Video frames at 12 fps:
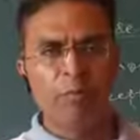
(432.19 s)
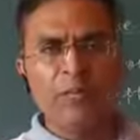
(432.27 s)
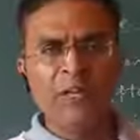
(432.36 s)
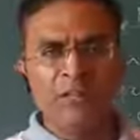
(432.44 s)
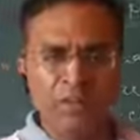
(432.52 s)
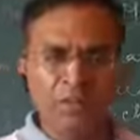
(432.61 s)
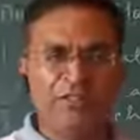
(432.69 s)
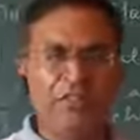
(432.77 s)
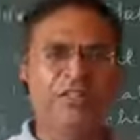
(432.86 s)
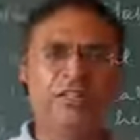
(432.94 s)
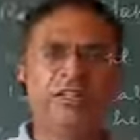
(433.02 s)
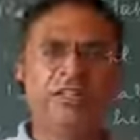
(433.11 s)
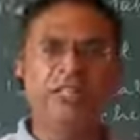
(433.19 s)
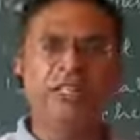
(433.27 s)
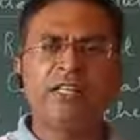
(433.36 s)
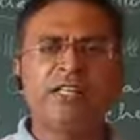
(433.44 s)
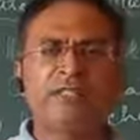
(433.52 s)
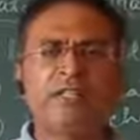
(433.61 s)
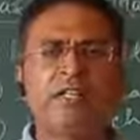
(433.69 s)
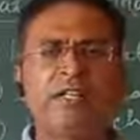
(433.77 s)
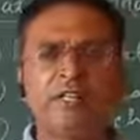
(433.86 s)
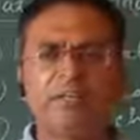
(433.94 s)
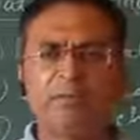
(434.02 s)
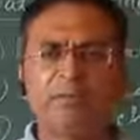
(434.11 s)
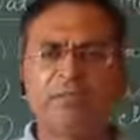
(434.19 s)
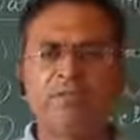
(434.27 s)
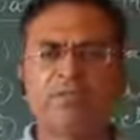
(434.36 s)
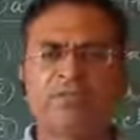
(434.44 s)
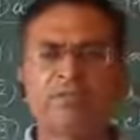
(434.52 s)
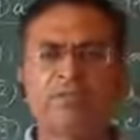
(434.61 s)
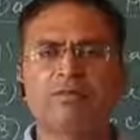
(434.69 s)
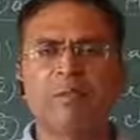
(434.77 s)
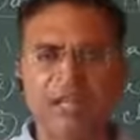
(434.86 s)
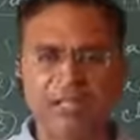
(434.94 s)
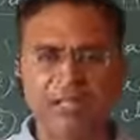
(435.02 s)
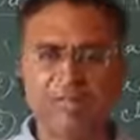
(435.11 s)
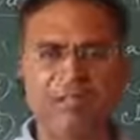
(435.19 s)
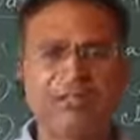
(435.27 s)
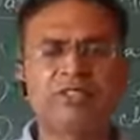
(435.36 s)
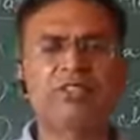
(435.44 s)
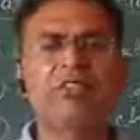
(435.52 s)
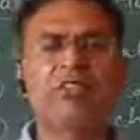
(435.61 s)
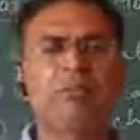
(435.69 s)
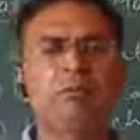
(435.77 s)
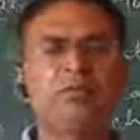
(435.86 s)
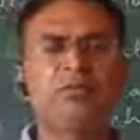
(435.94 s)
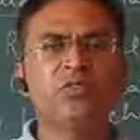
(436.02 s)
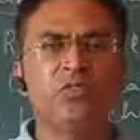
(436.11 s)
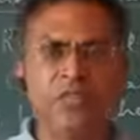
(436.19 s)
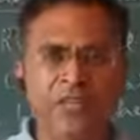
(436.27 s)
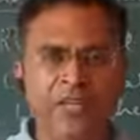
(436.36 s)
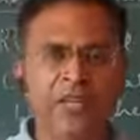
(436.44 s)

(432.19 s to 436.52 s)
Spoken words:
By using that relational database management system, the